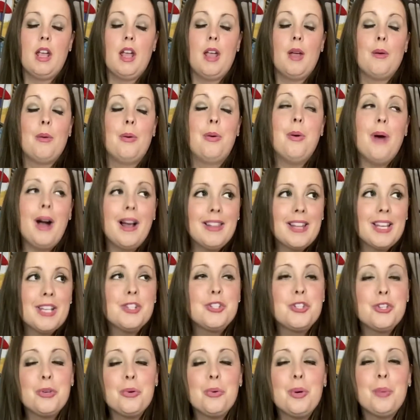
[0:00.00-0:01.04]
While I
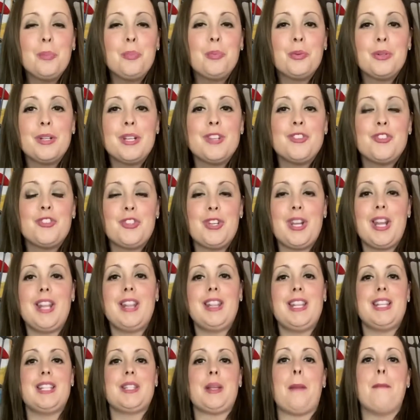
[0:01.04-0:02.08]
do appreciate
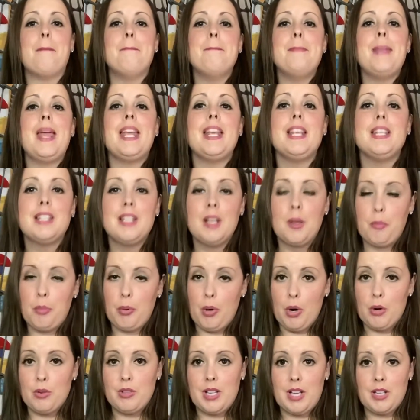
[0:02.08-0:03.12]
these amazing
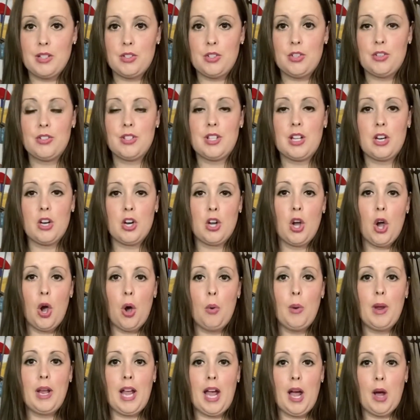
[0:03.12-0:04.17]
protesters that are
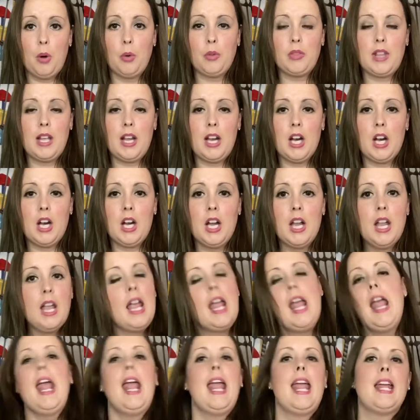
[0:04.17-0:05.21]
going out there
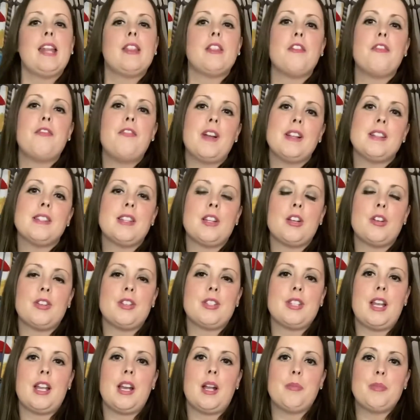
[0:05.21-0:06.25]
and the funds that are
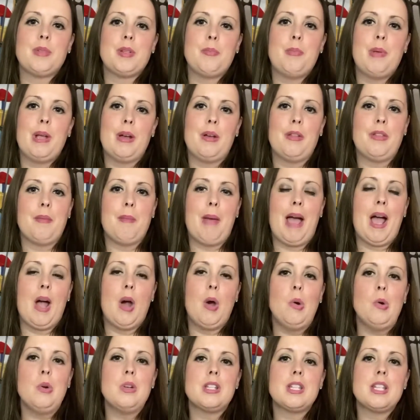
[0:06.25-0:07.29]
set up to bail them
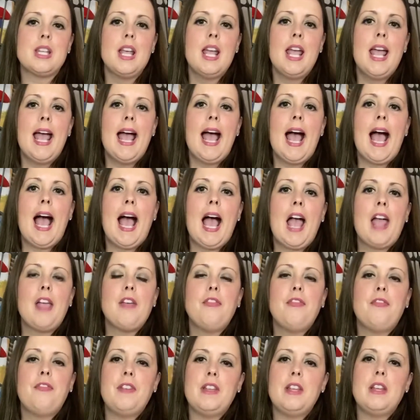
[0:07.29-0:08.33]
out, I
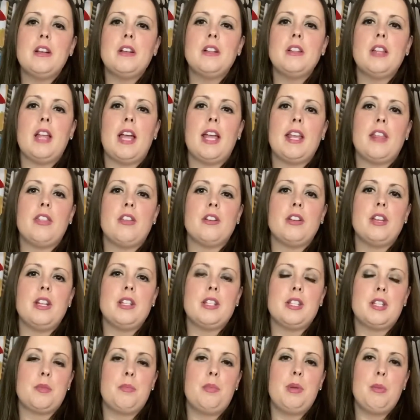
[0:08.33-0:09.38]
feel like there
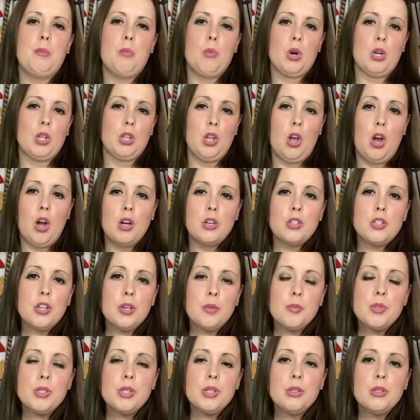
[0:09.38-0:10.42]
needs to be more long-term
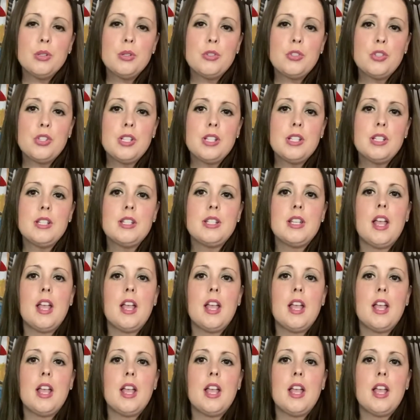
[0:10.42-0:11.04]
solutions